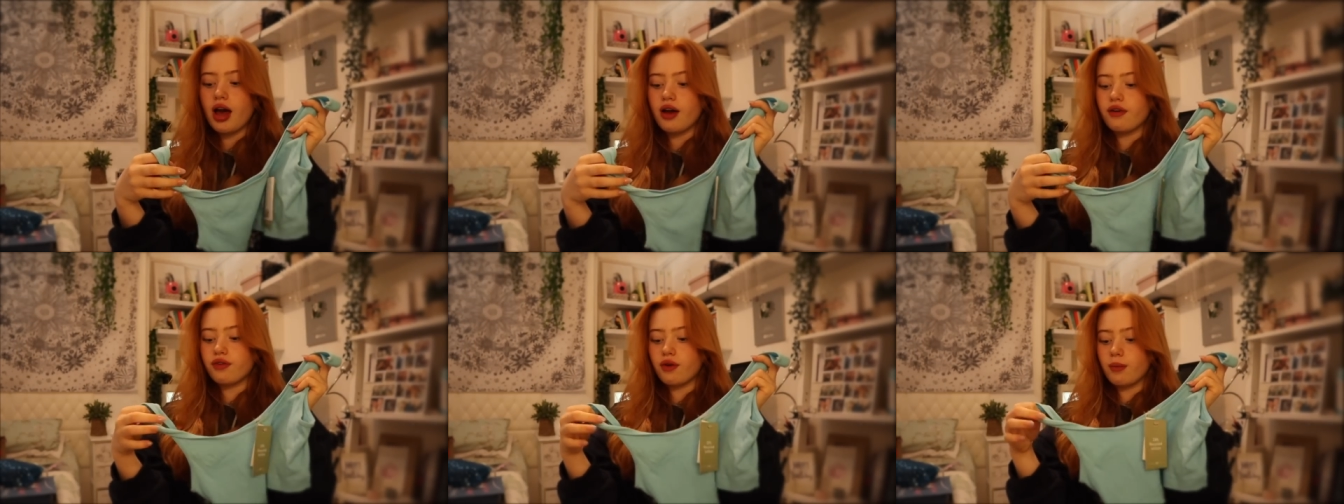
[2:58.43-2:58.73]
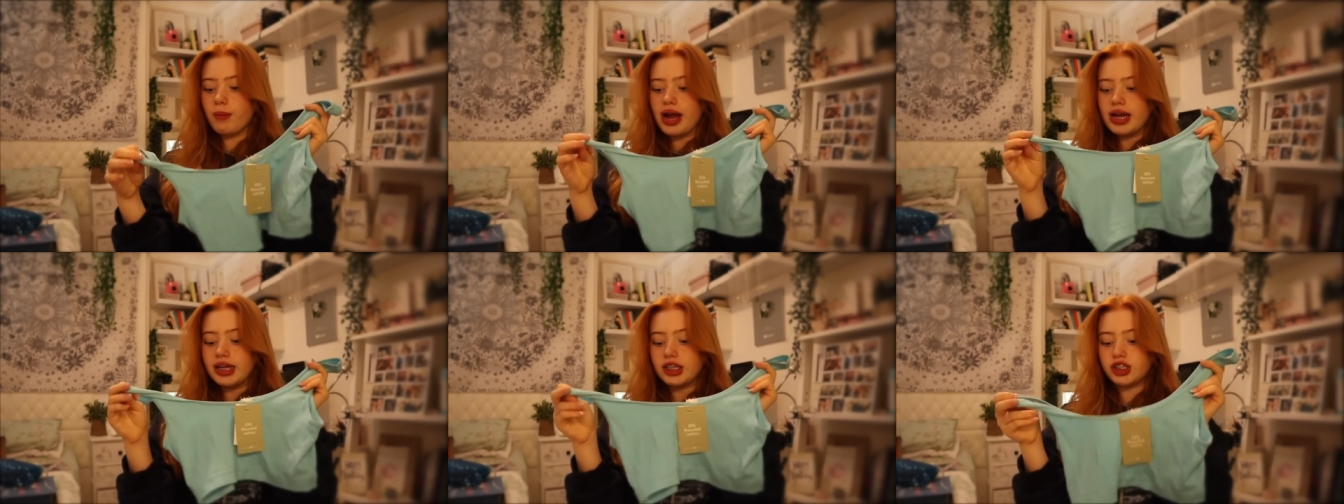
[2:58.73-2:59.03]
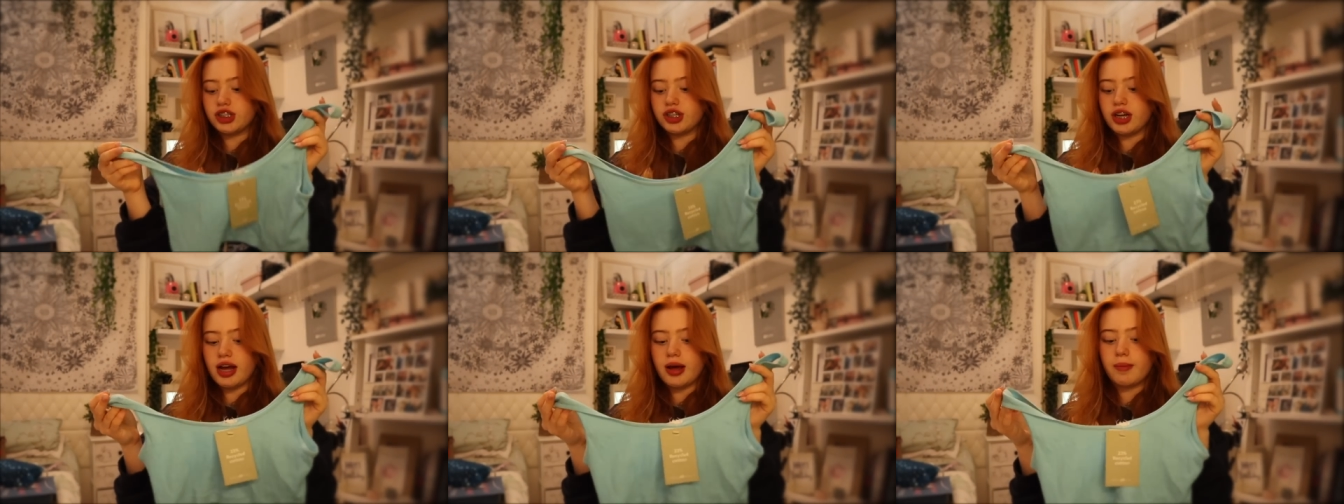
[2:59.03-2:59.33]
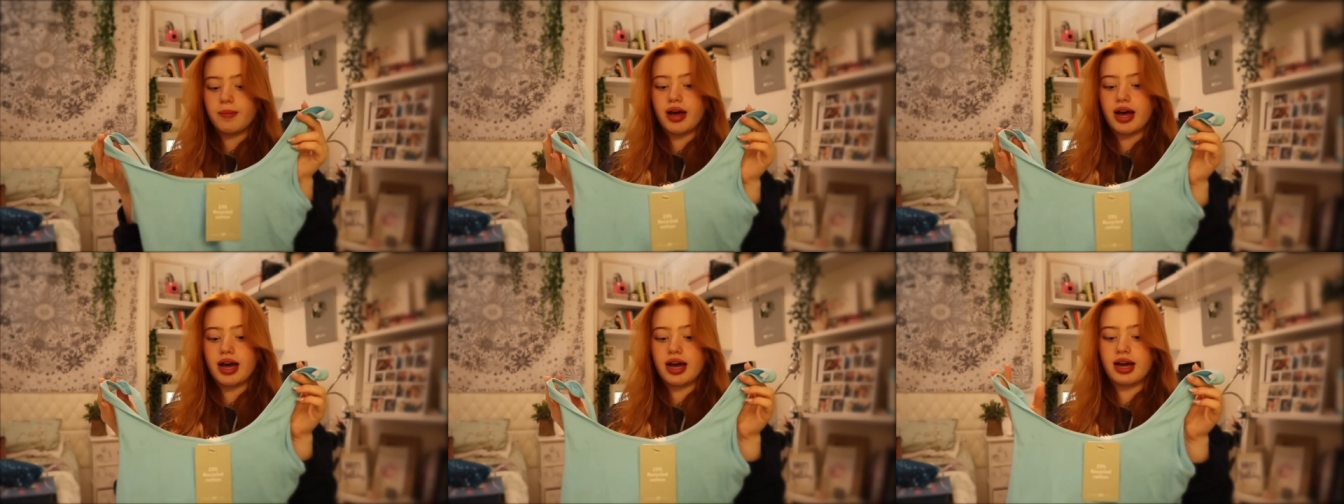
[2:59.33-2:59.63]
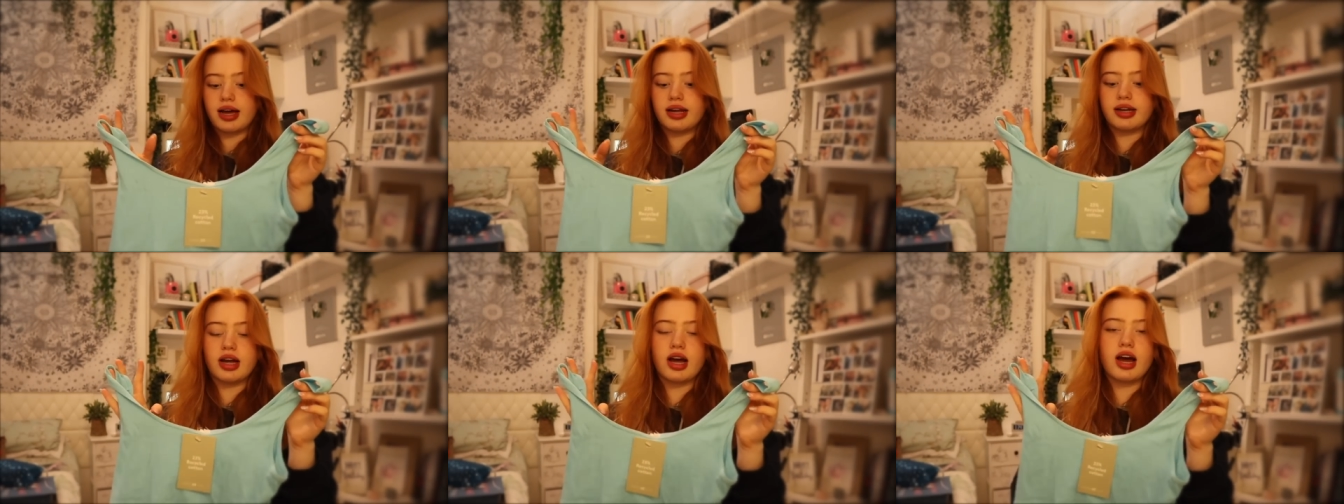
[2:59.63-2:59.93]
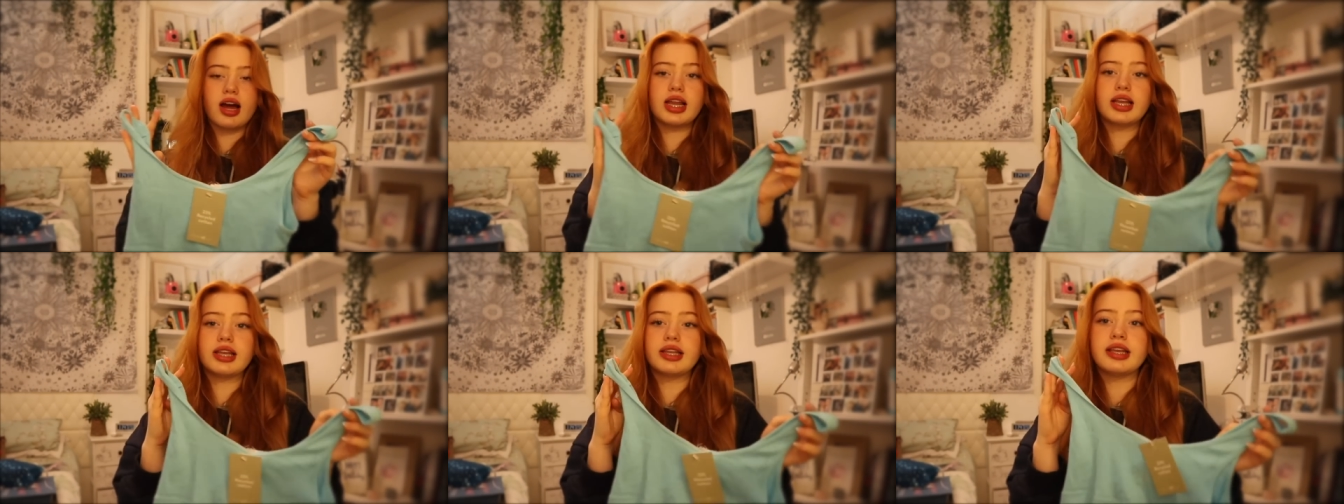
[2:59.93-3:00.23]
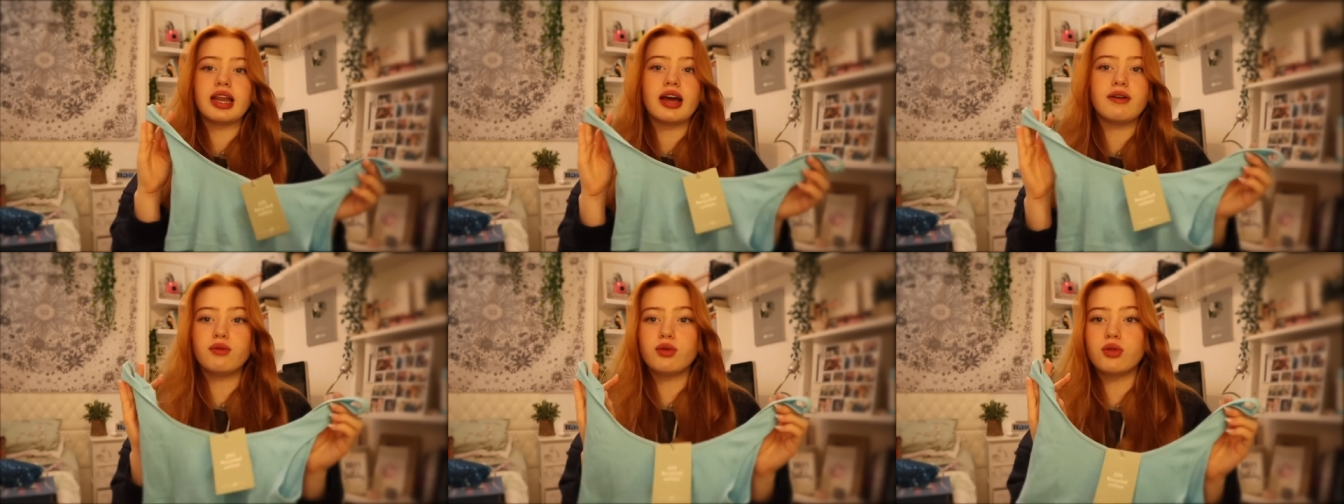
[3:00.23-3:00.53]
from H and M, and I
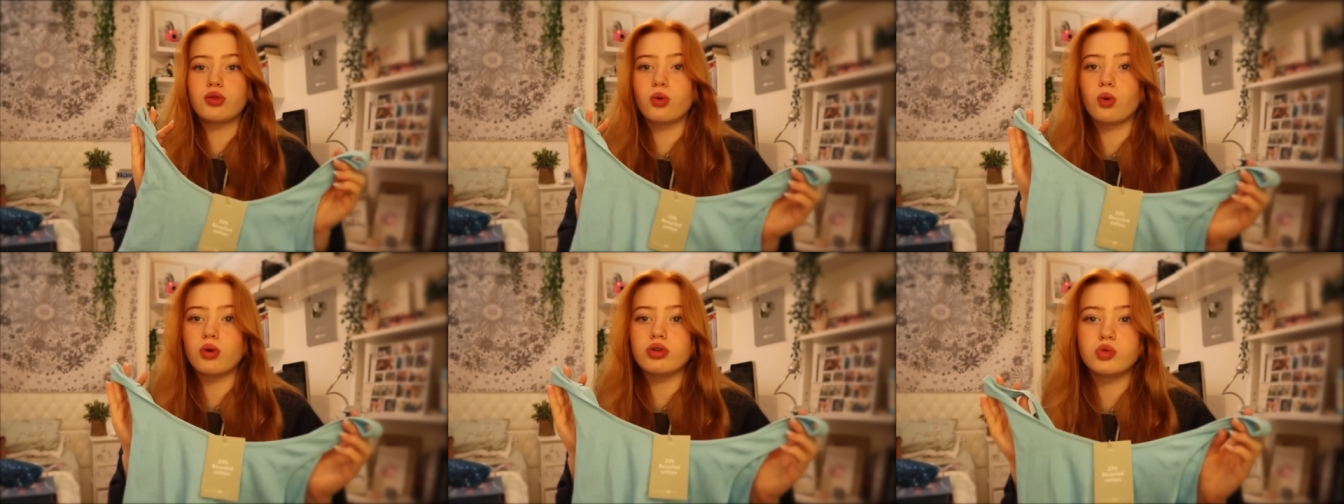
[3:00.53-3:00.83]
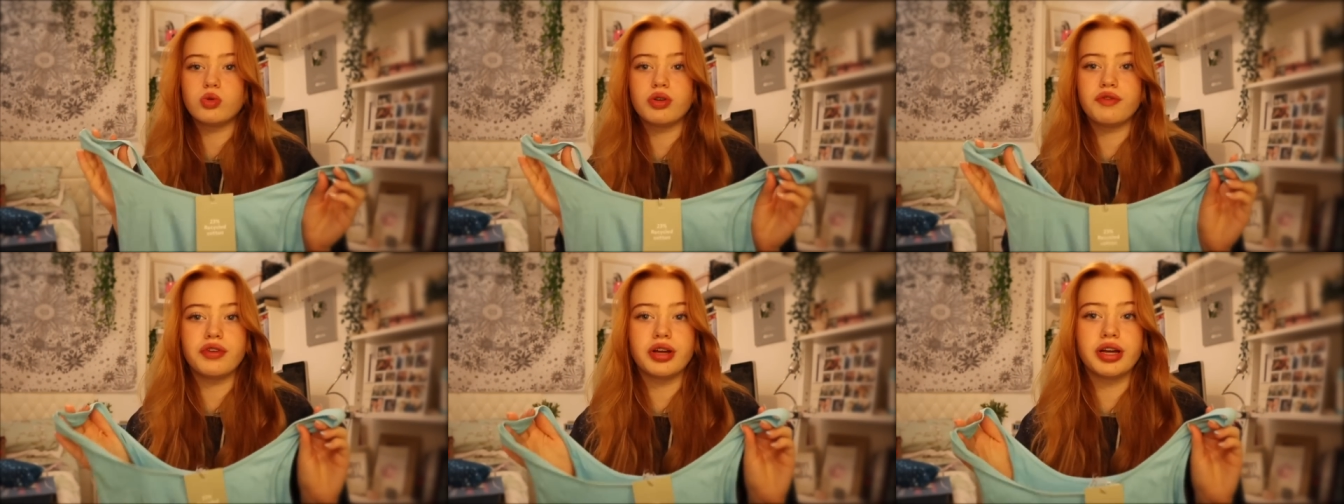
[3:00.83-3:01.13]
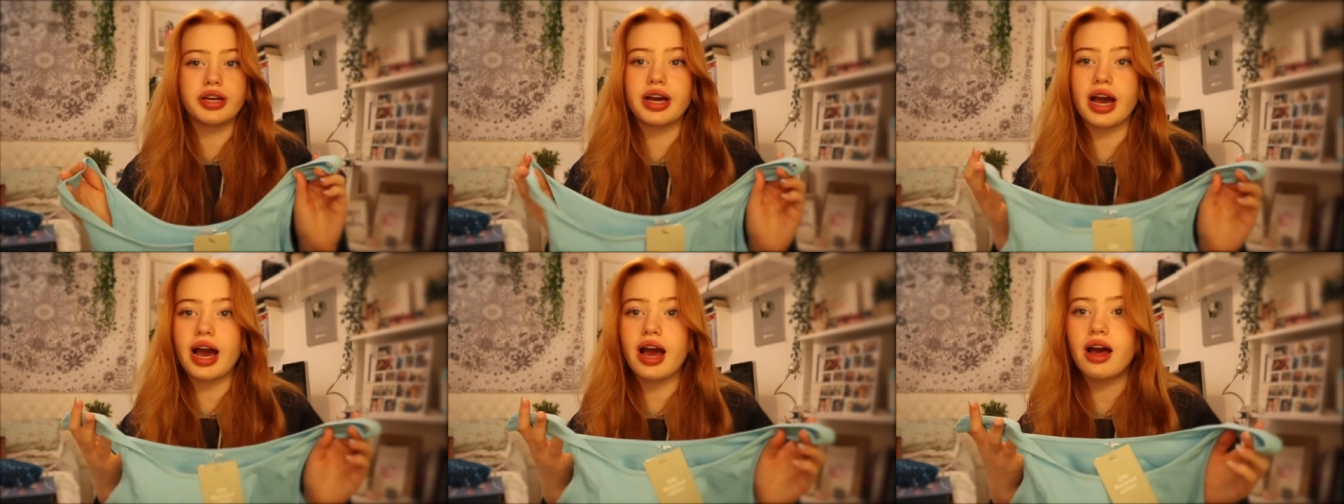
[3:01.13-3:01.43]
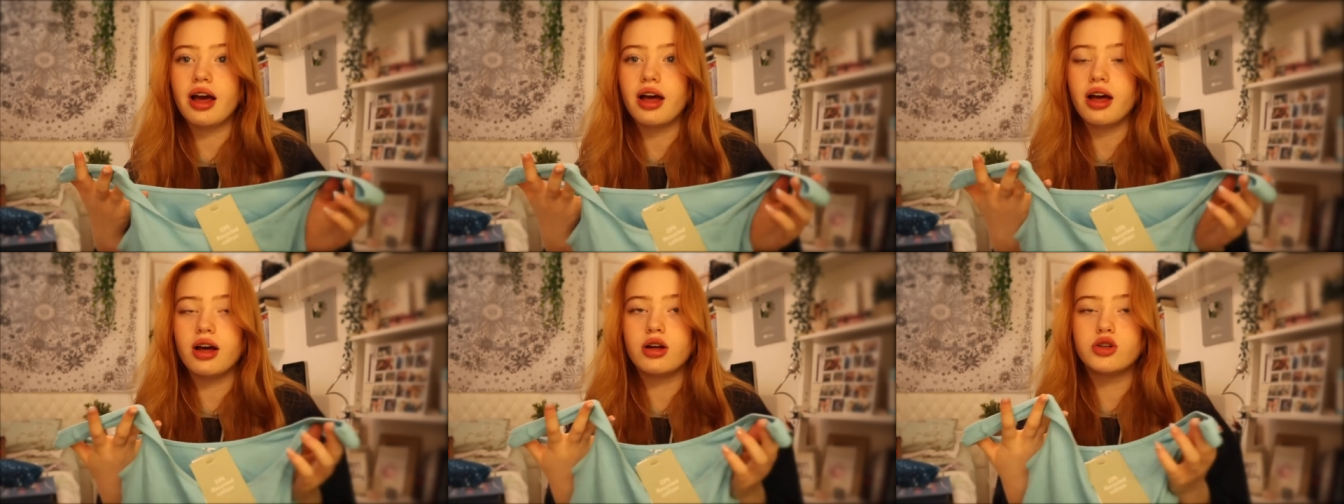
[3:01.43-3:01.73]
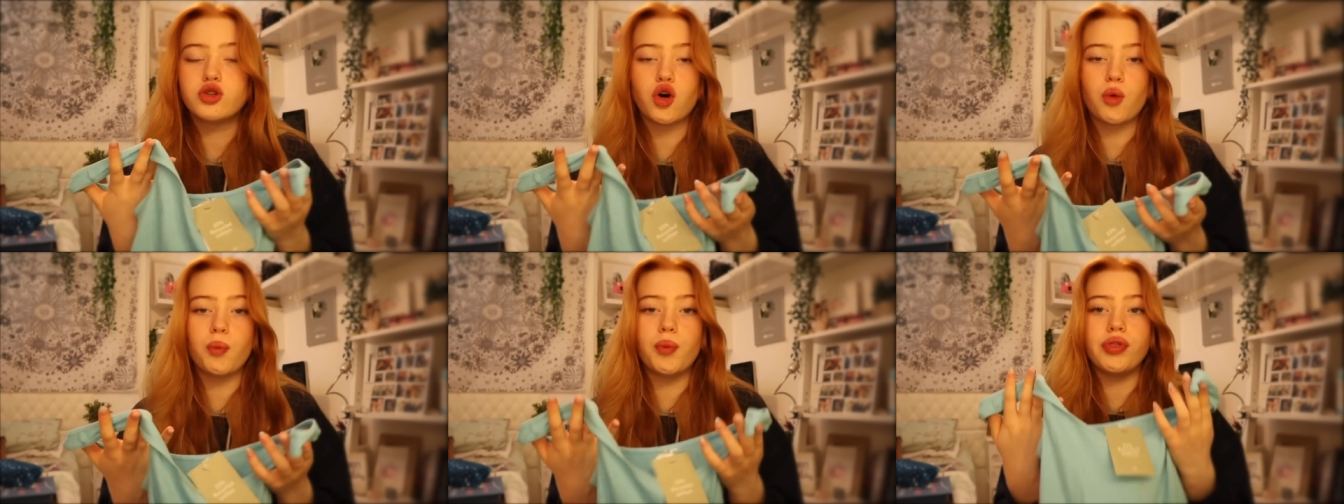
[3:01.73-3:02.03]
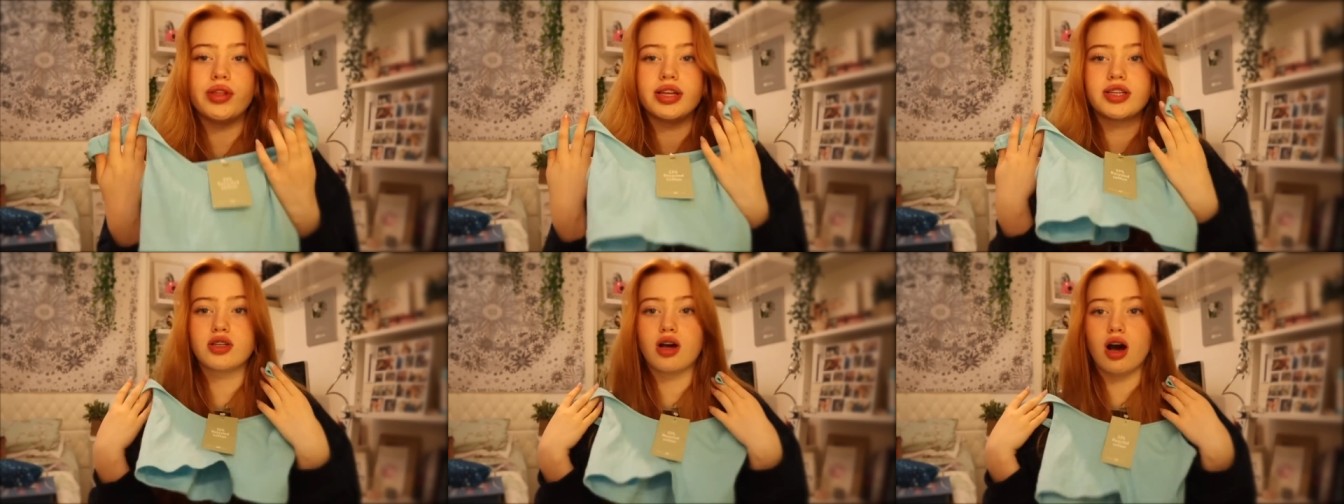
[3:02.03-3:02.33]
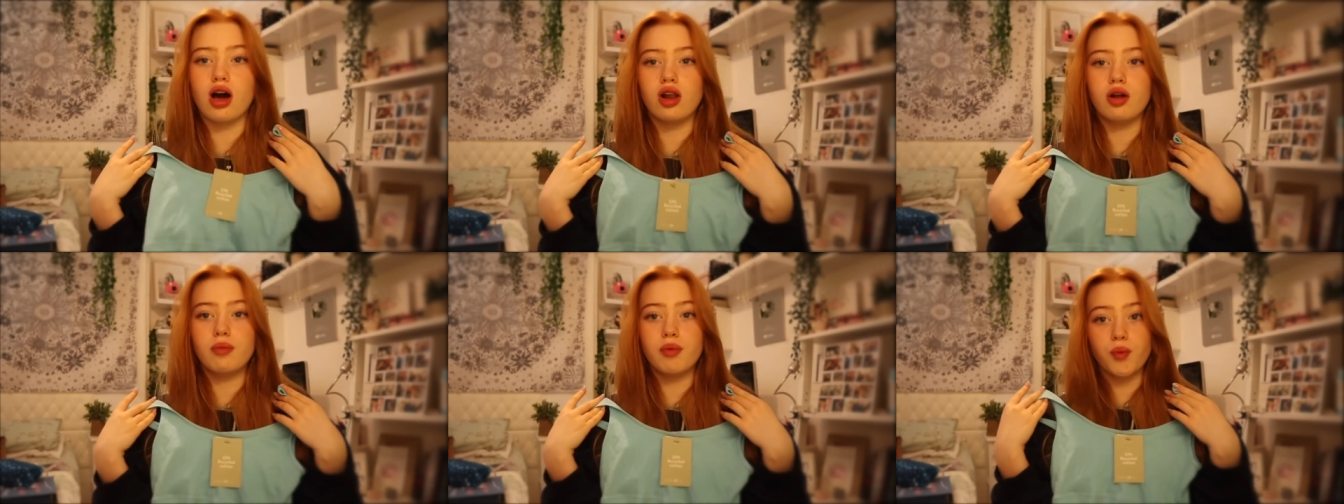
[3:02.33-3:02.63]
never thought to even get a top in this
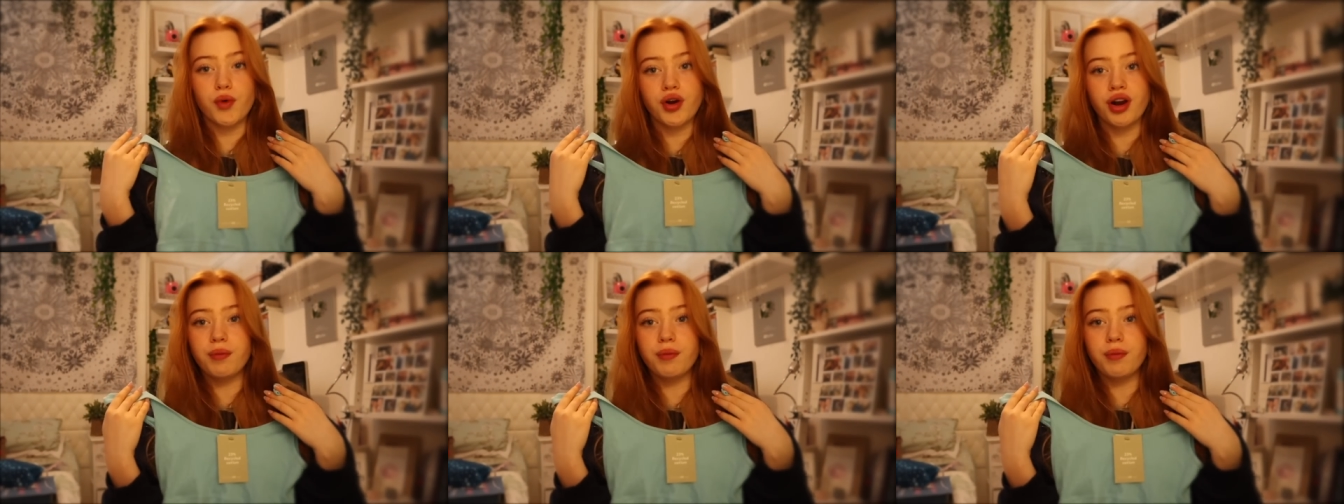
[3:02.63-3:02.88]
colour, but when I